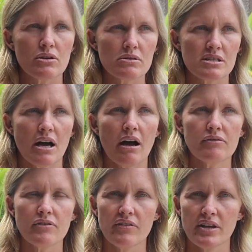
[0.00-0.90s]

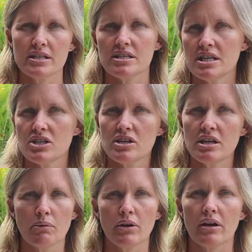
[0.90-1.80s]
yourself on the
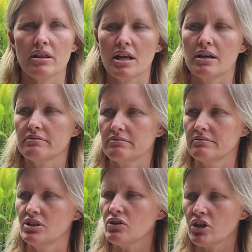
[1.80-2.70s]
Indonesian network, then
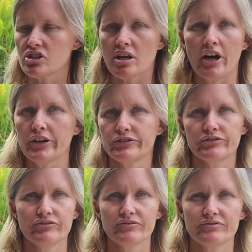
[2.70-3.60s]
you're good to go.
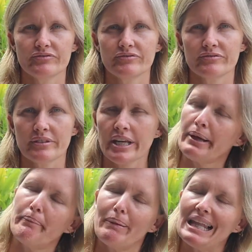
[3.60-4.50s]

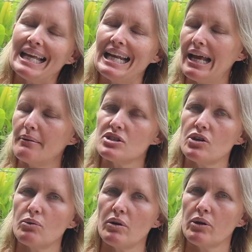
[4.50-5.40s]
Completely up
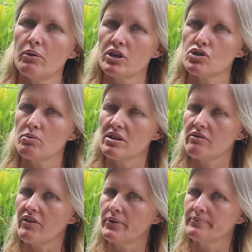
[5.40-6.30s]
to you what you want to do with
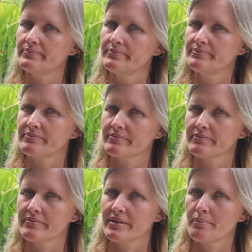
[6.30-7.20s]
your phone,
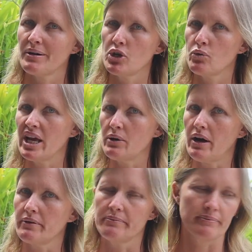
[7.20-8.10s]
but you'll need
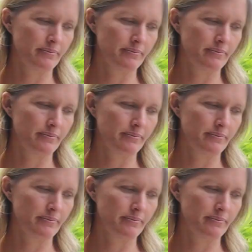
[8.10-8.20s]
one.